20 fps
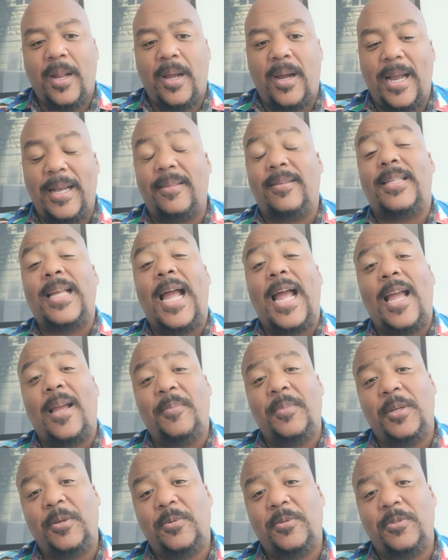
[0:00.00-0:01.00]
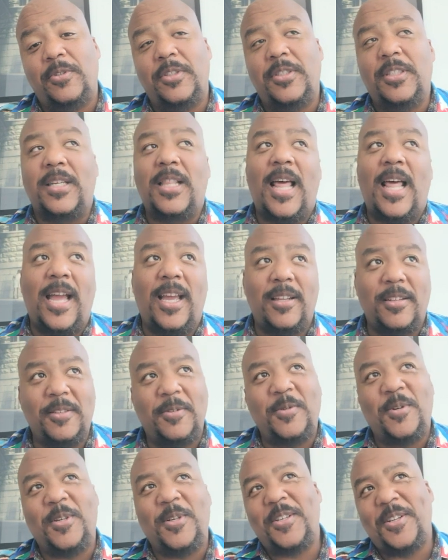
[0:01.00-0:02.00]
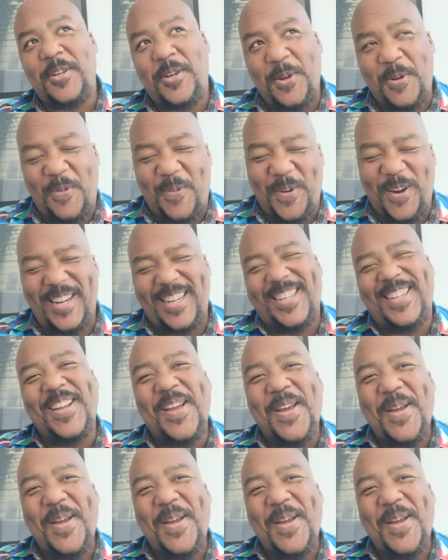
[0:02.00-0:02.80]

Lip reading: at the time, he was just a client. He wasn't a good friend,